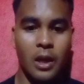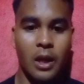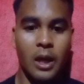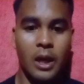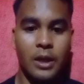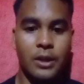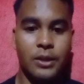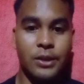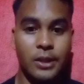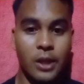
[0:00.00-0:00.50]

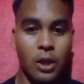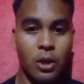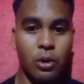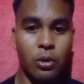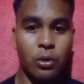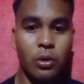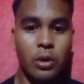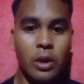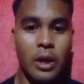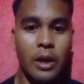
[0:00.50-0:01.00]

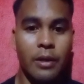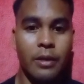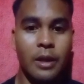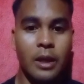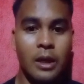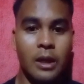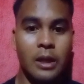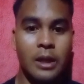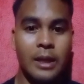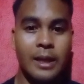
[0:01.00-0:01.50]
So,
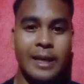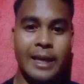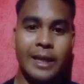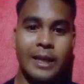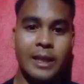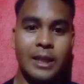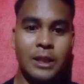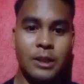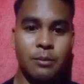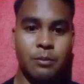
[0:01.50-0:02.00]
the
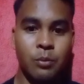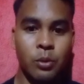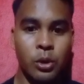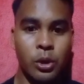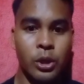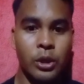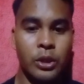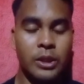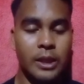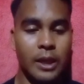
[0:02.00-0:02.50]

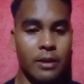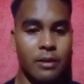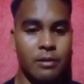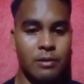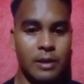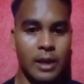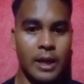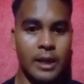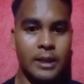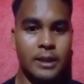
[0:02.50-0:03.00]
Gettysburg's
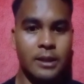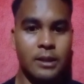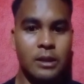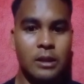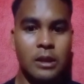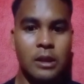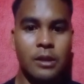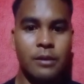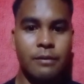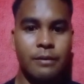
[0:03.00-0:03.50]
address
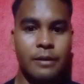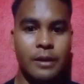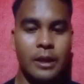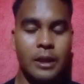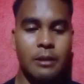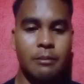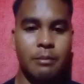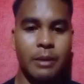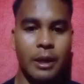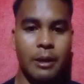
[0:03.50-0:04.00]

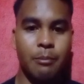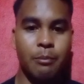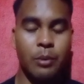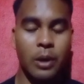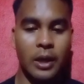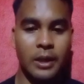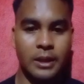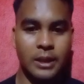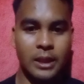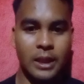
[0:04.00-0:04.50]
delivered by
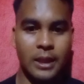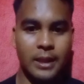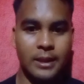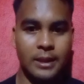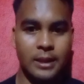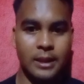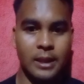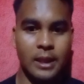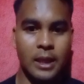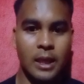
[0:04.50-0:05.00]

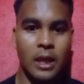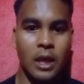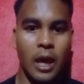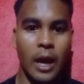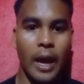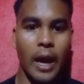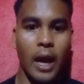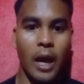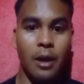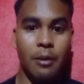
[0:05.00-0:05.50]
President
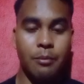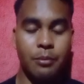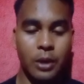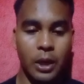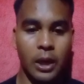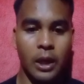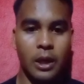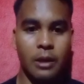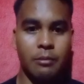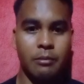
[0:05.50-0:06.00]

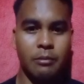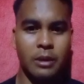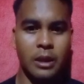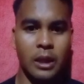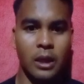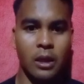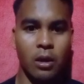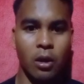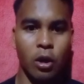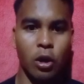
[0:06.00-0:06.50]
Abraham
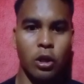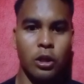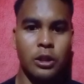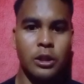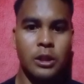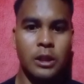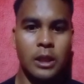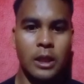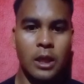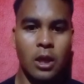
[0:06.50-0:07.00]
Lincoln
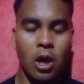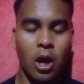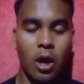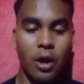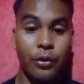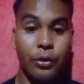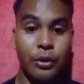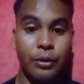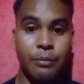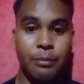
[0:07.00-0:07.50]

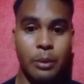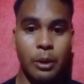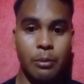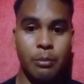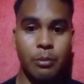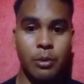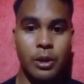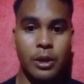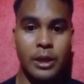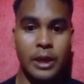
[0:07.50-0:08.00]
on
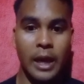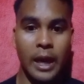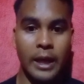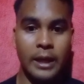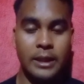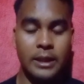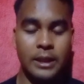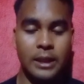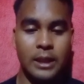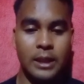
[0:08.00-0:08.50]
November
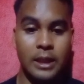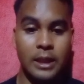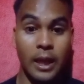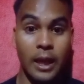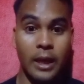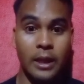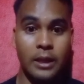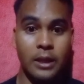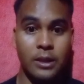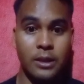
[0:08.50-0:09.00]
19,
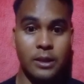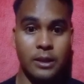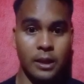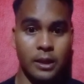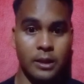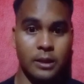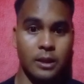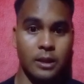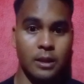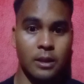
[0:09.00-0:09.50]

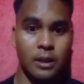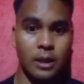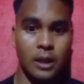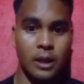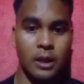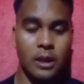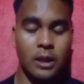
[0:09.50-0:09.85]
1863